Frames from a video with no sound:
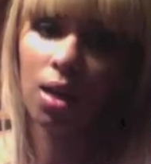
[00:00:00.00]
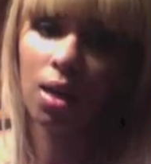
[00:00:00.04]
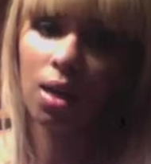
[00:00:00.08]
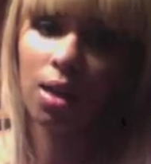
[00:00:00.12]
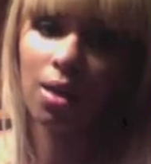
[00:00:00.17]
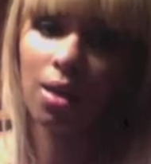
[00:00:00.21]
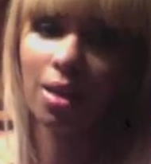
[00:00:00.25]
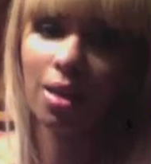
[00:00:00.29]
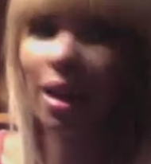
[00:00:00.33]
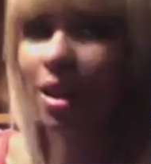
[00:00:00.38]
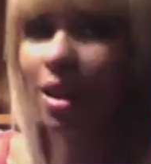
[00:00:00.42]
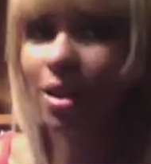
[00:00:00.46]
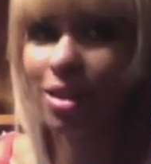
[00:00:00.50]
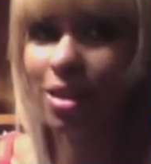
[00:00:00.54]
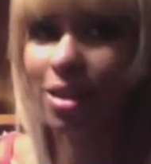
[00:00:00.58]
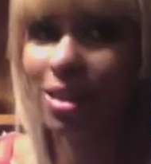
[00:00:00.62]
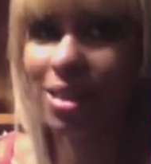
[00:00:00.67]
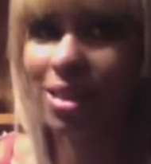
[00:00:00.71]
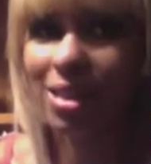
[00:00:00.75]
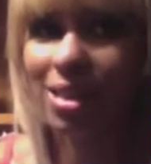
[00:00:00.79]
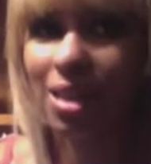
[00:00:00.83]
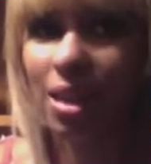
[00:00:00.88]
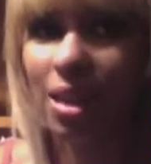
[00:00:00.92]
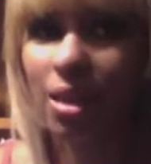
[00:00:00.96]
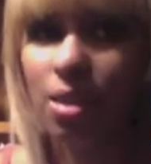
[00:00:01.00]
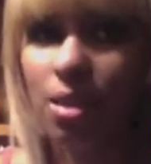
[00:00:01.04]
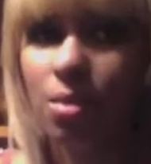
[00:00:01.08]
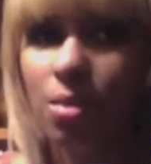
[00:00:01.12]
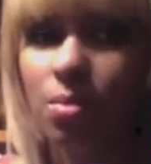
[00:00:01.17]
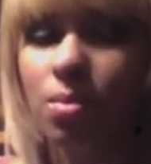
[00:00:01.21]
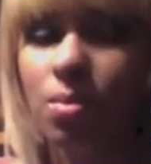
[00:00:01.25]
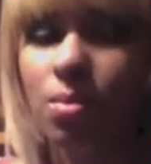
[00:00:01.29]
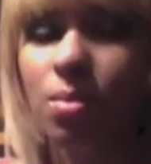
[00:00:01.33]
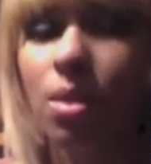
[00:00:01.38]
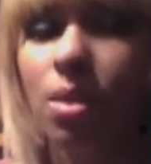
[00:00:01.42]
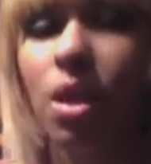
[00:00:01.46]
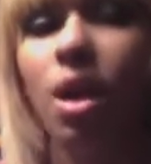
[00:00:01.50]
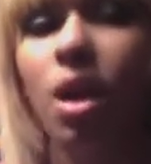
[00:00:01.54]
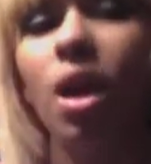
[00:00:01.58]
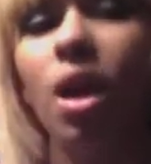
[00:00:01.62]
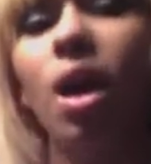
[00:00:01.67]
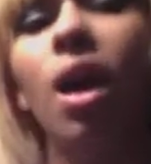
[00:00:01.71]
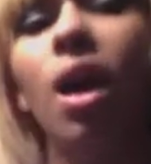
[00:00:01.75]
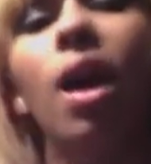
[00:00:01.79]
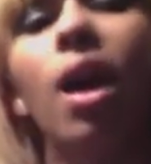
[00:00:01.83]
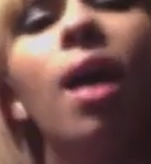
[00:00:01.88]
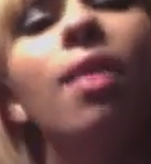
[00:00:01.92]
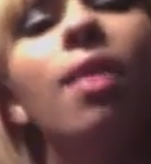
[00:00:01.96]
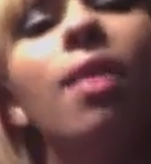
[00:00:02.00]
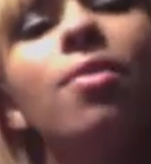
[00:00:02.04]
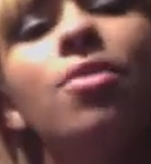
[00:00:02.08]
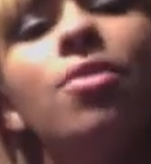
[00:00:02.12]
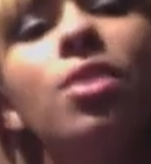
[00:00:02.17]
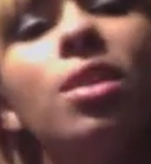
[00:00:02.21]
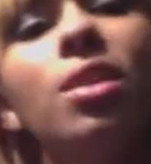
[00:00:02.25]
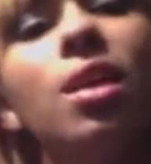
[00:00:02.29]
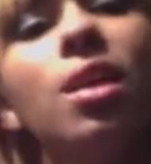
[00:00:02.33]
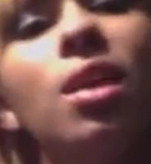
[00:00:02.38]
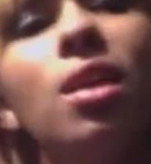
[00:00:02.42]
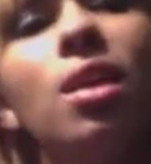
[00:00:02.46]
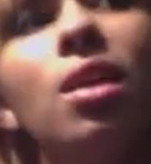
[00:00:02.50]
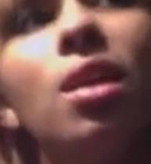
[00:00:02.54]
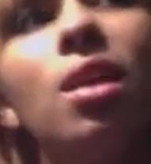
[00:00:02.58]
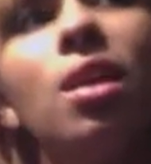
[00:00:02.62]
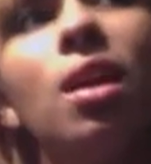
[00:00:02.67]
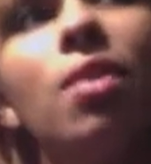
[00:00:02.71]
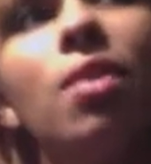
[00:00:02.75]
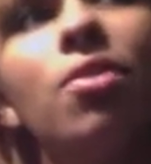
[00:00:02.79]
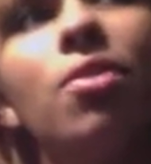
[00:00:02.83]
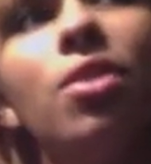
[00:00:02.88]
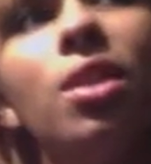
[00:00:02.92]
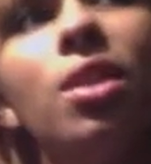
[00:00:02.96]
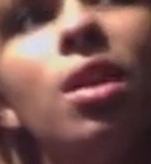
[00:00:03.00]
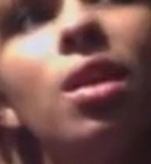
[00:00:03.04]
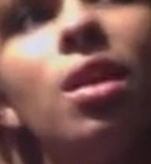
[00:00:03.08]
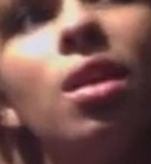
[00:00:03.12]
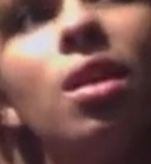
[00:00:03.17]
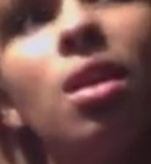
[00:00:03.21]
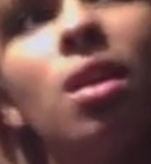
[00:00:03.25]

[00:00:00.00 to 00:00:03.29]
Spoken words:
like or dislike him, I feel like